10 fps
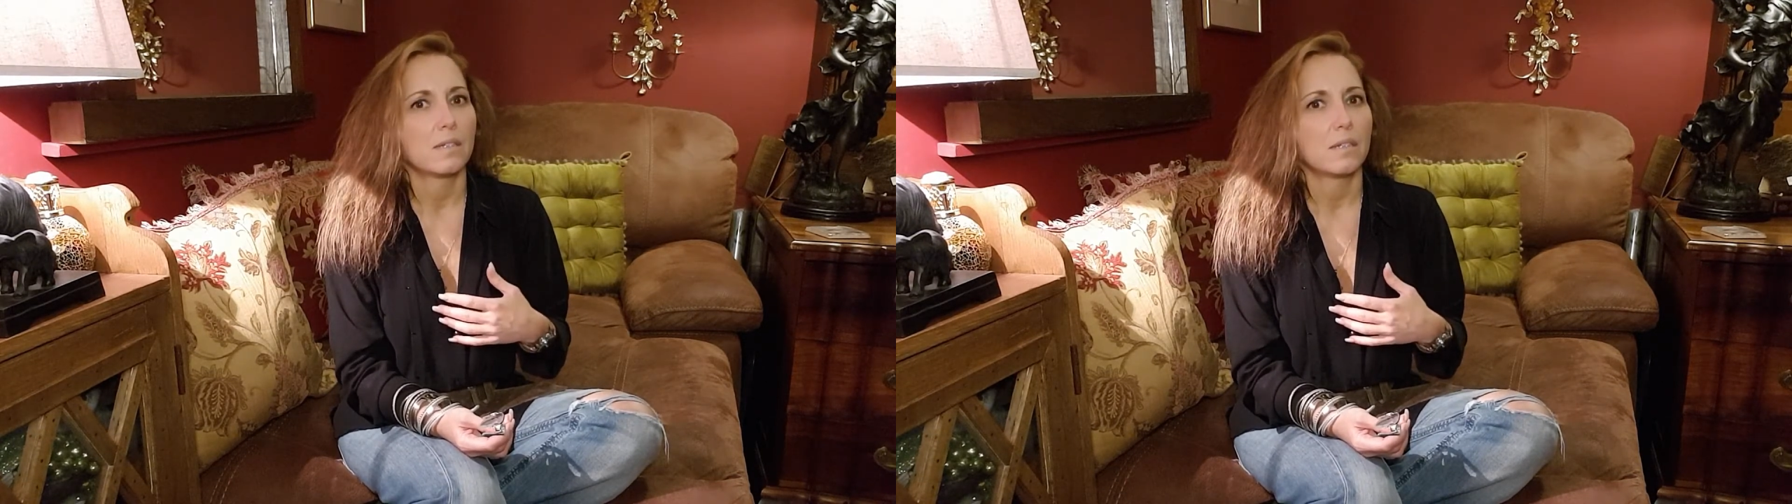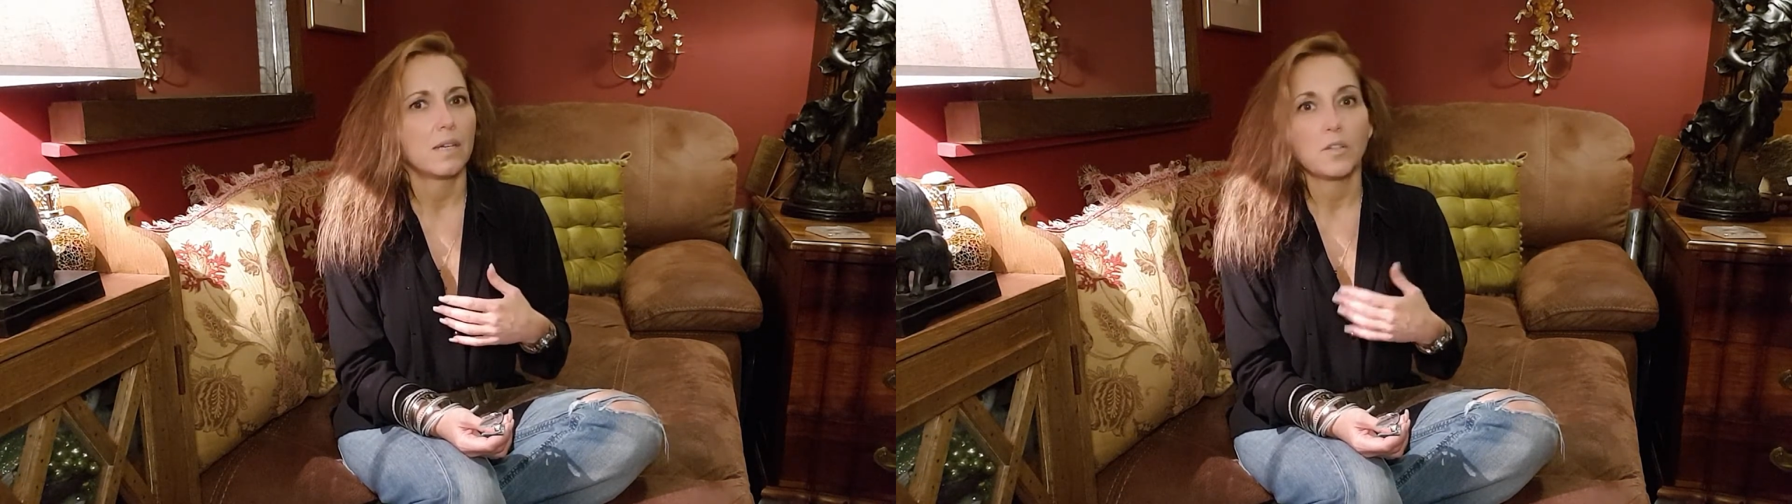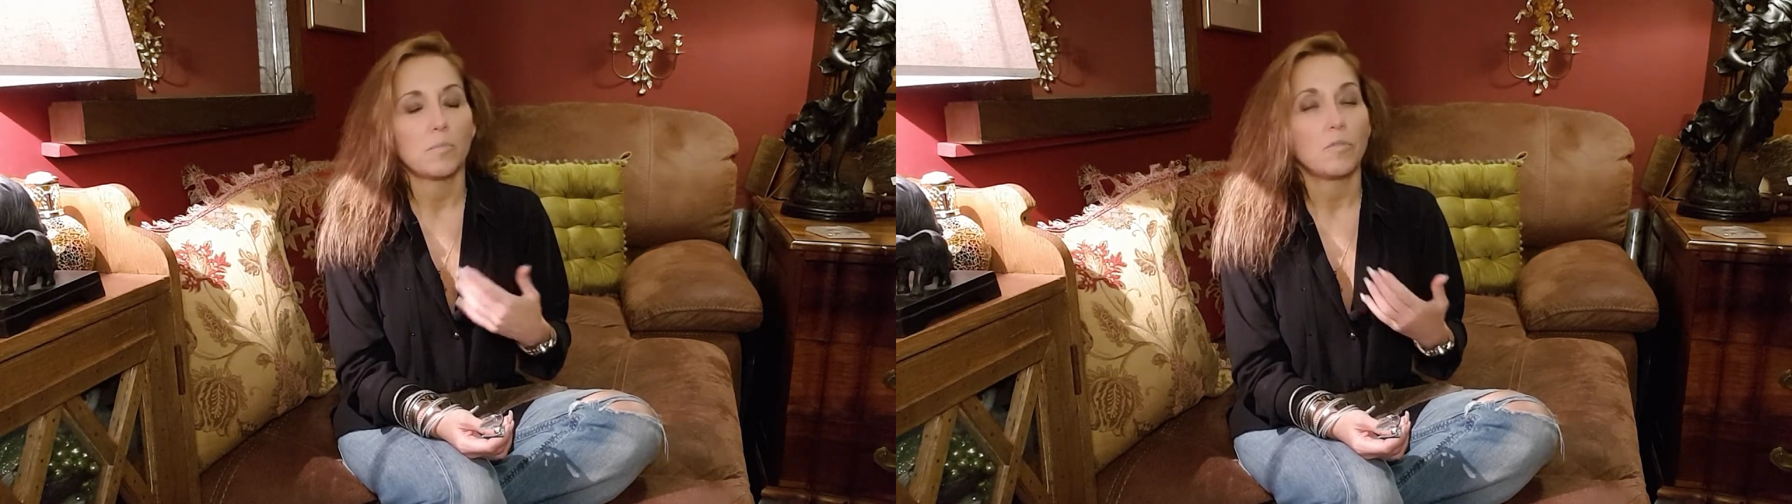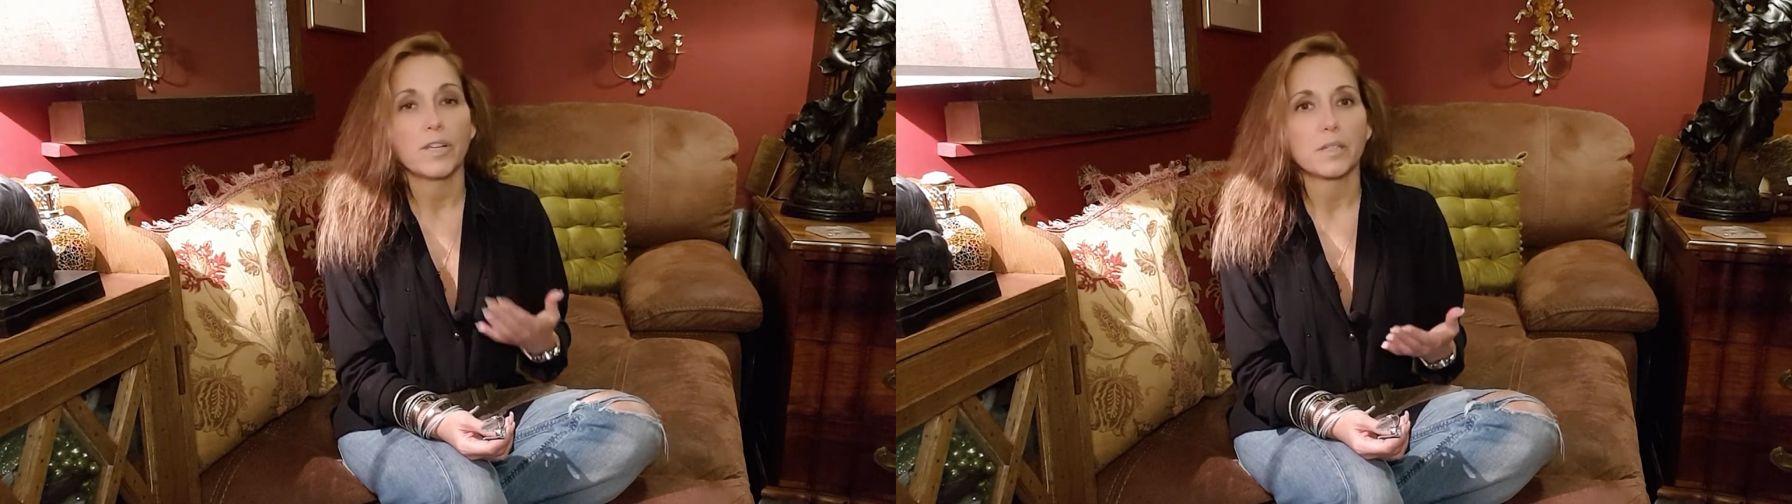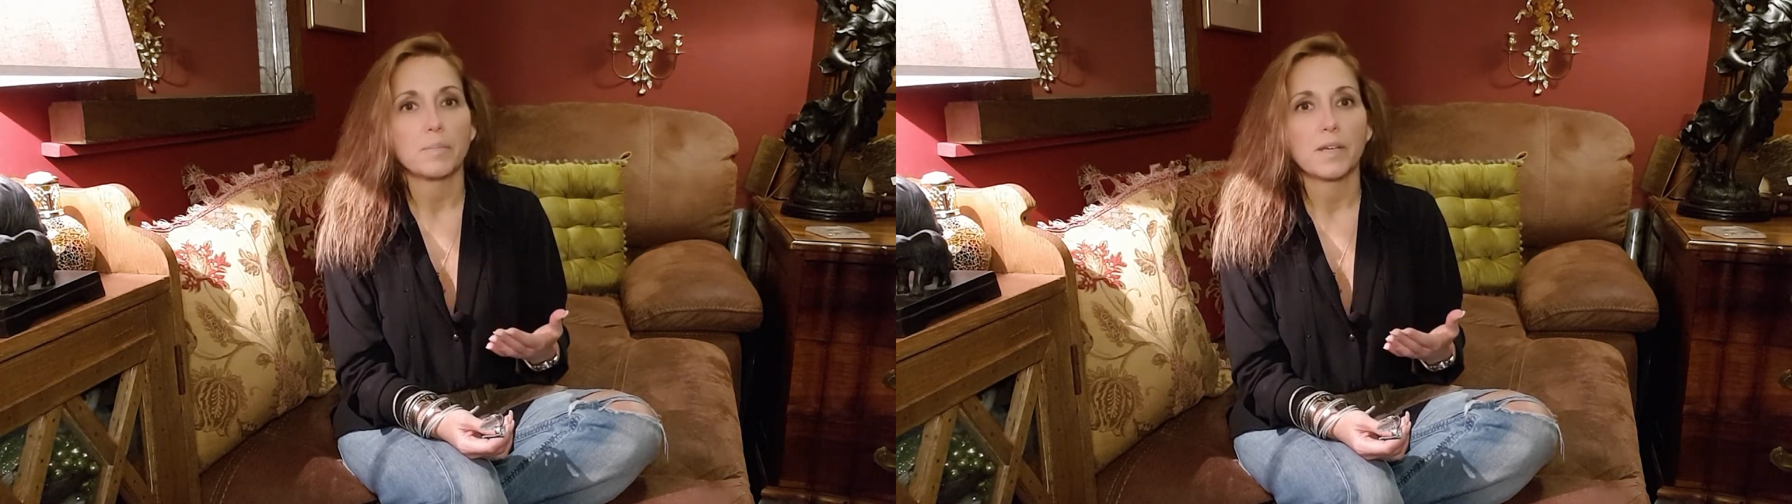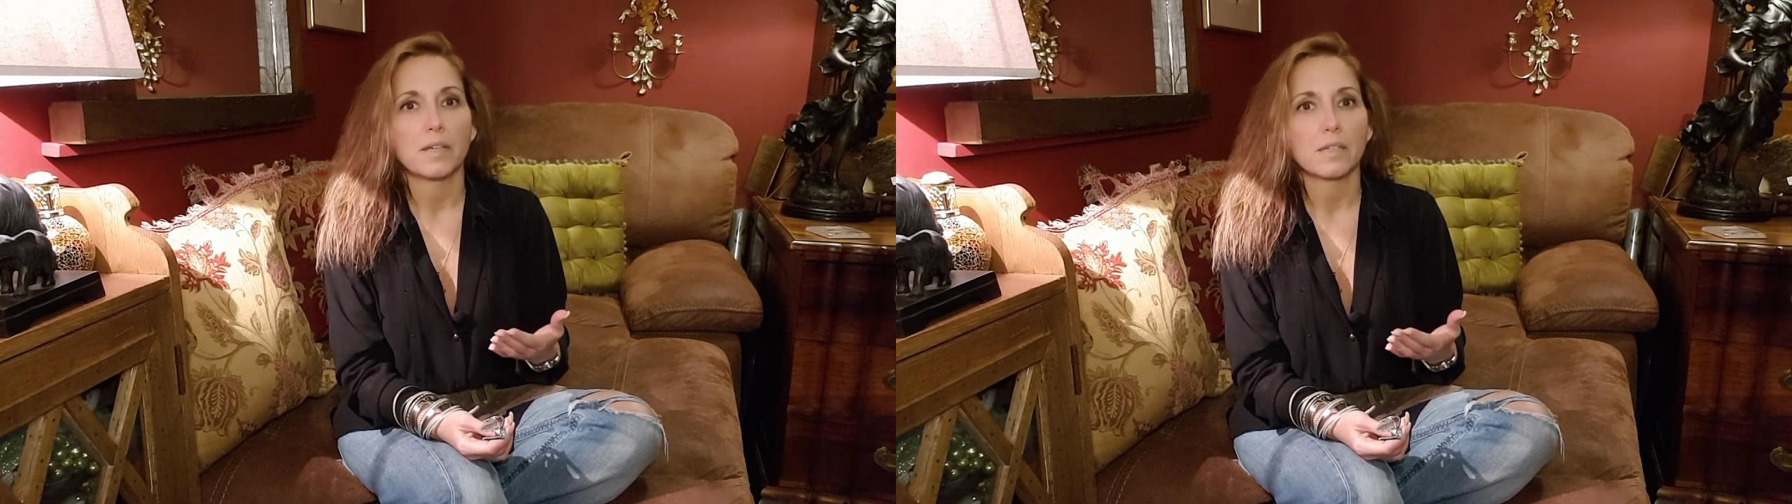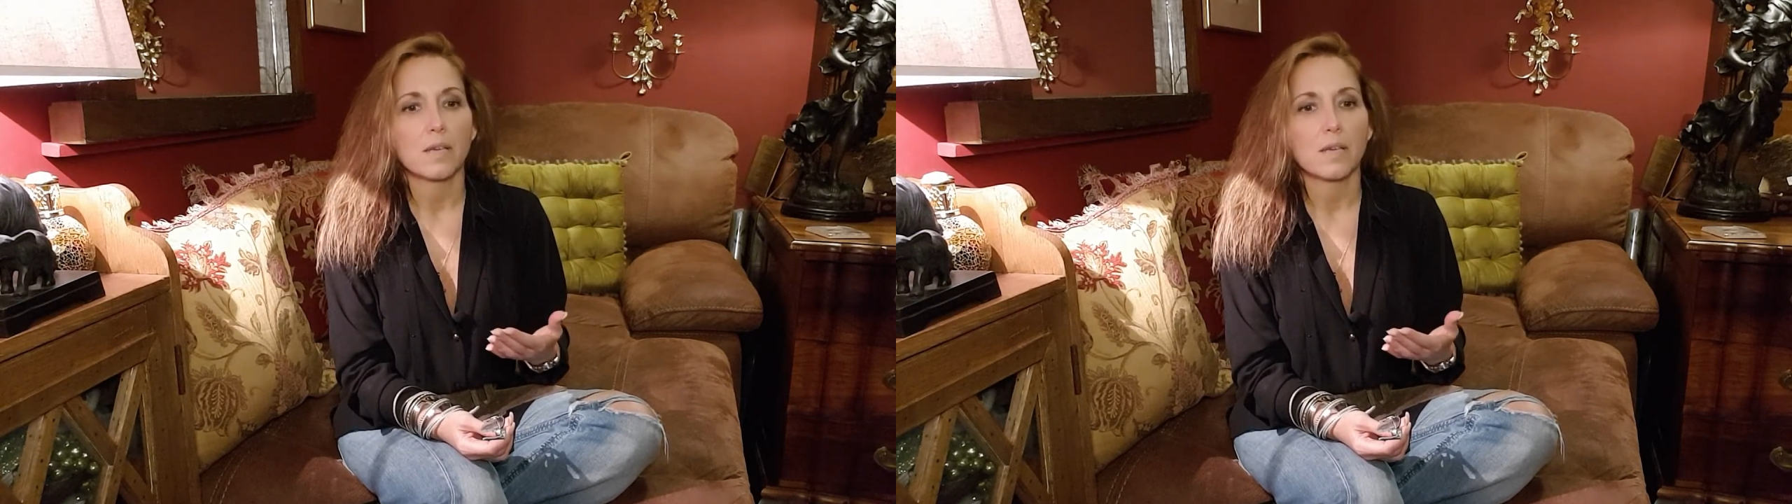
I don't break the bank.